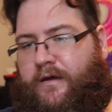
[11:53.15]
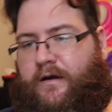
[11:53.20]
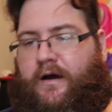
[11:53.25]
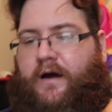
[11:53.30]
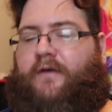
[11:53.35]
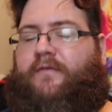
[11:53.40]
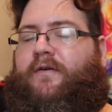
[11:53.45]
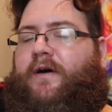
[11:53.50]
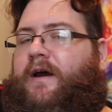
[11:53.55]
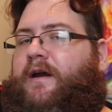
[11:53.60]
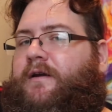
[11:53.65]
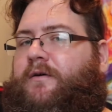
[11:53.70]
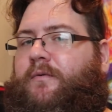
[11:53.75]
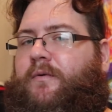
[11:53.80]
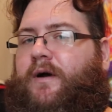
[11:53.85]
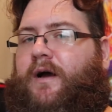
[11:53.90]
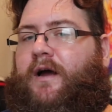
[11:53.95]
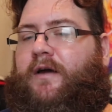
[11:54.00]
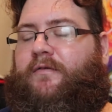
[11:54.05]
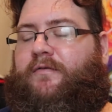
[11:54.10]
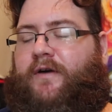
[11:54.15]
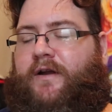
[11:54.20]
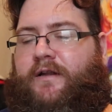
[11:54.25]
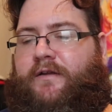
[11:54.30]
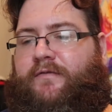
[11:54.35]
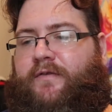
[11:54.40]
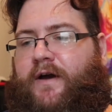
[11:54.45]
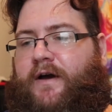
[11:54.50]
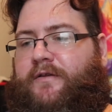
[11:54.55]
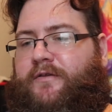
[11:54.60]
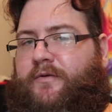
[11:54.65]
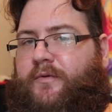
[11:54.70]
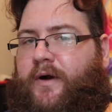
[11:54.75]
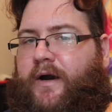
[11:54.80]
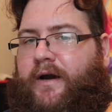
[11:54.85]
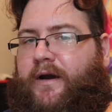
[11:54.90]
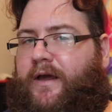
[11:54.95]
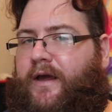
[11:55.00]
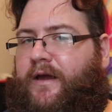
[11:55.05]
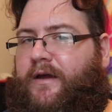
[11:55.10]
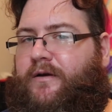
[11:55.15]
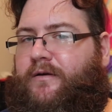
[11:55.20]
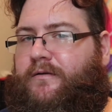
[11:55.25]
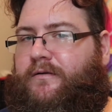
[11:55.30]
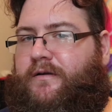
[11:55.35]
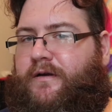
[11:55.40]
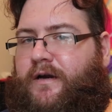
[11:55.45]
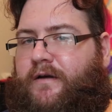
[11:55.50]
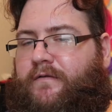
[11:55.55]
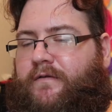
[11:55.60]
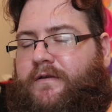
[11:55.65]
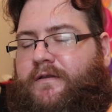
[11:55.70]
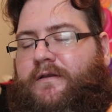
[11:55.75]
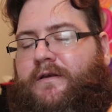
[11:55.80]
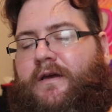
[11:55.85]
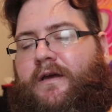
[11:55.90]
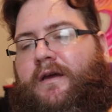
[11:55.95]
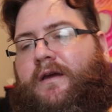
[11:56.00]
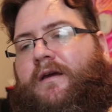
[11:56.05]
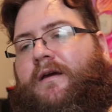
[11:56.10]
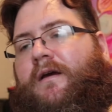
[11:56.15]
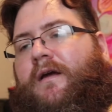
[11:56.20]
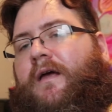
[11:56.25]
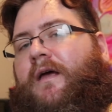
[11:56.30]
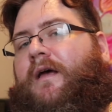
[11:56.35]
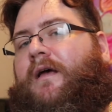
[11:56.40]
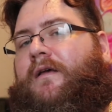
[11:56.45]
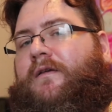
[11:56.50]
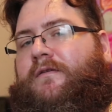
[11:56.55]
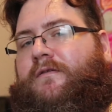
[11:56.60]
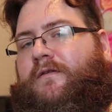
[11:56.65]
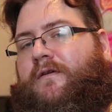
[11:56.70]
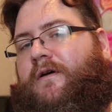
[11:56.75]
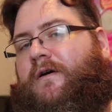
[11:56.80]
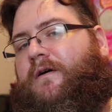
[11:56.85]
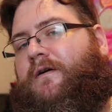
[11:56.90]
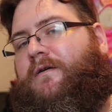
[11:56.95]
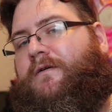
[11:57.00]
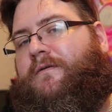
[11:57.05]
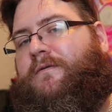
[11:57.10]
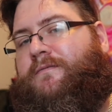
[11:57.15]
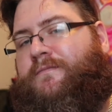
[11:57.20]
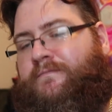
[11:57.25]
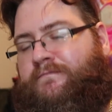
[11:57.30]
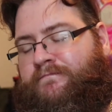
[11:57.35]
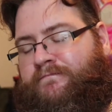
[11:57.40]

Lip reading: I finally found the right angle and everything, so,